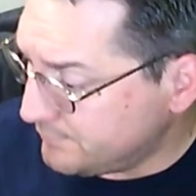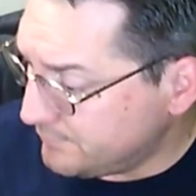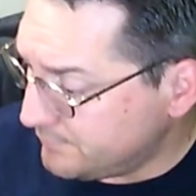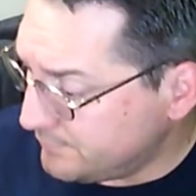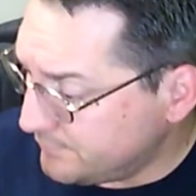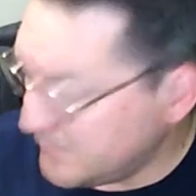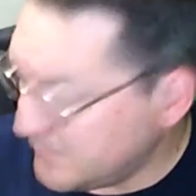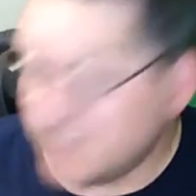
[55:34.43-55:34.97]

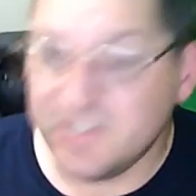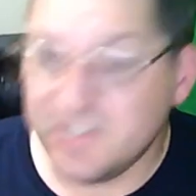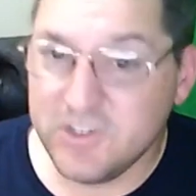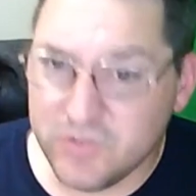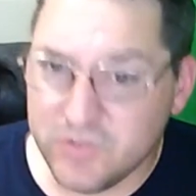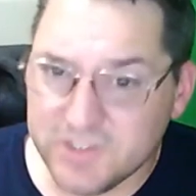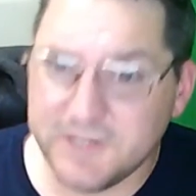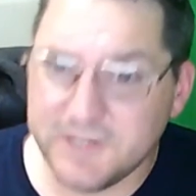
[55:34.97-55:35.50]
It's an
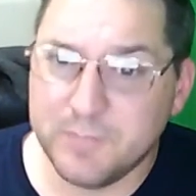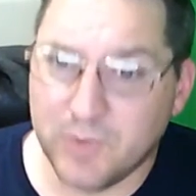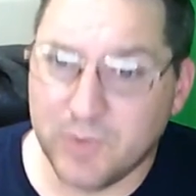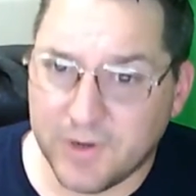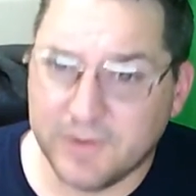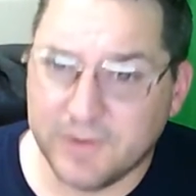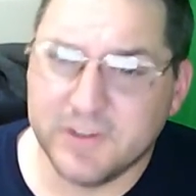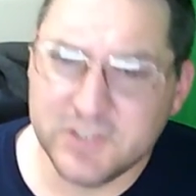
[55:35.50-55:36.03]
interesting printer.
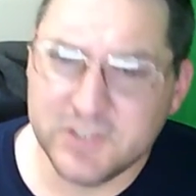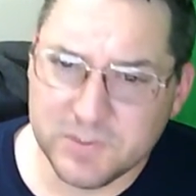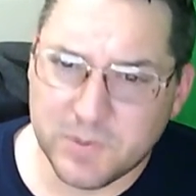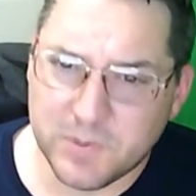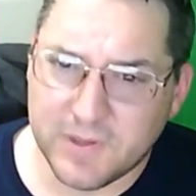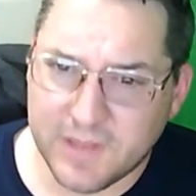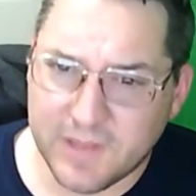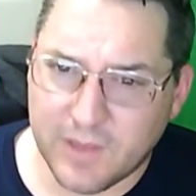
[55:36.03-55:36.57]
Let's just put it
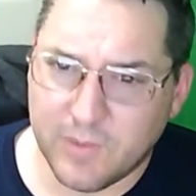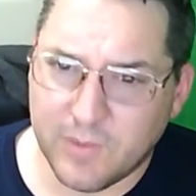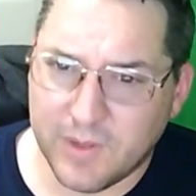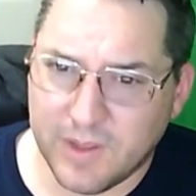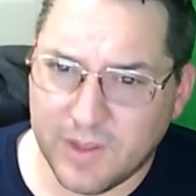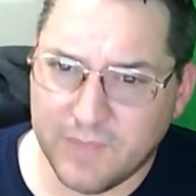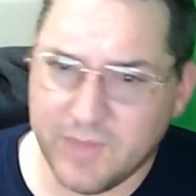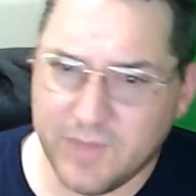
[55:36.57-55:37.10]
that way.
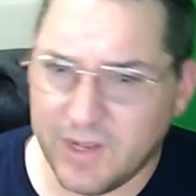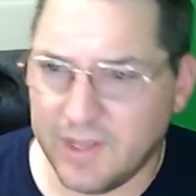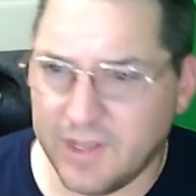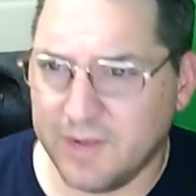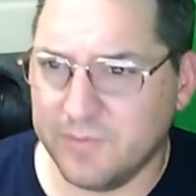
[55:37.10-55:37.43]
I've got a lot of